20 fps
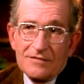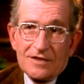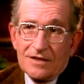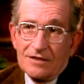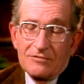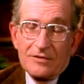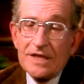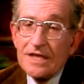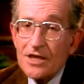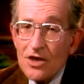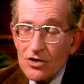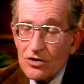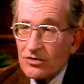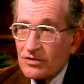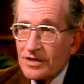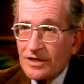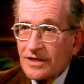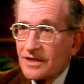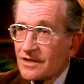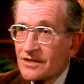we know
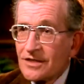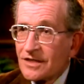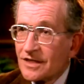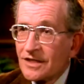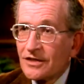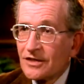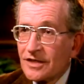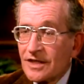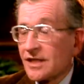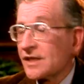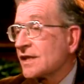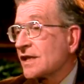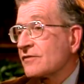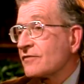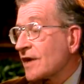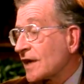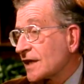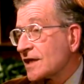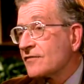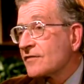that they'll in
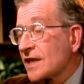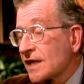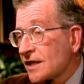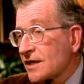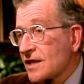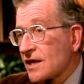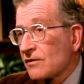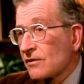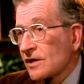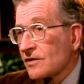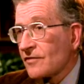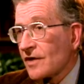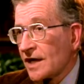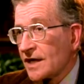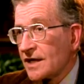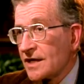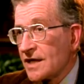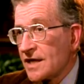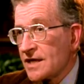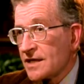fact even tell you they were
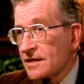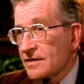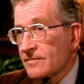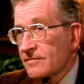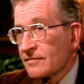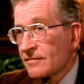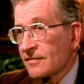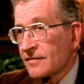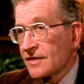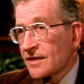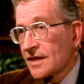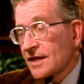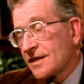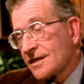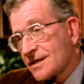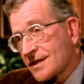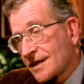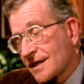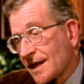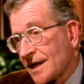invited in. And
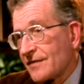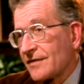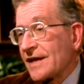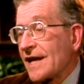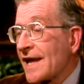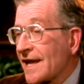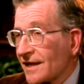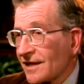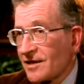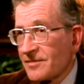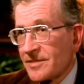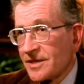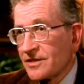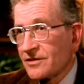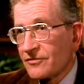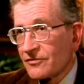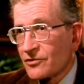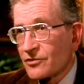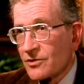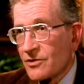there's a kind of an element
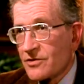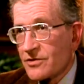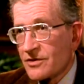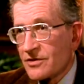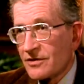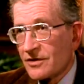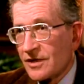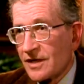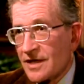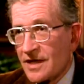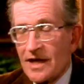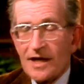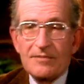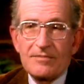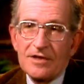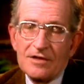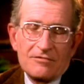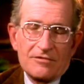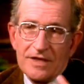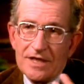of truth to all of that,
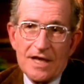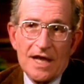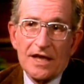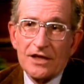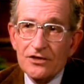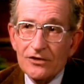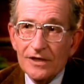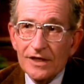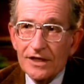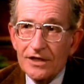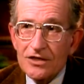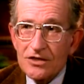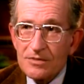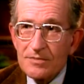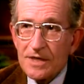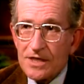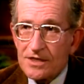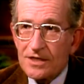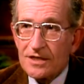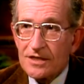but we naturally
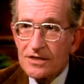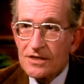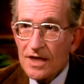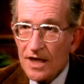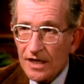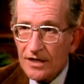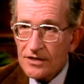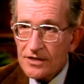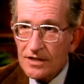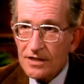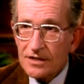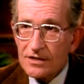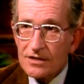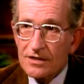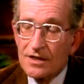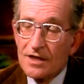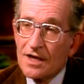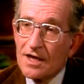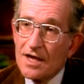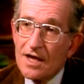dismiss it as nonsense.
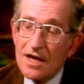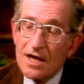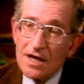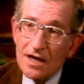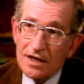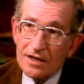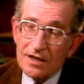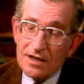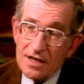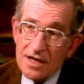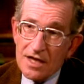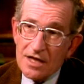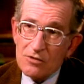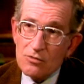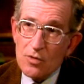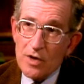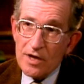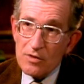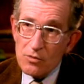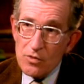On the other hand,
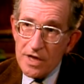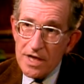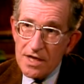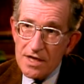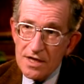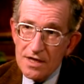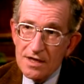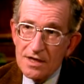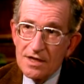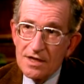when we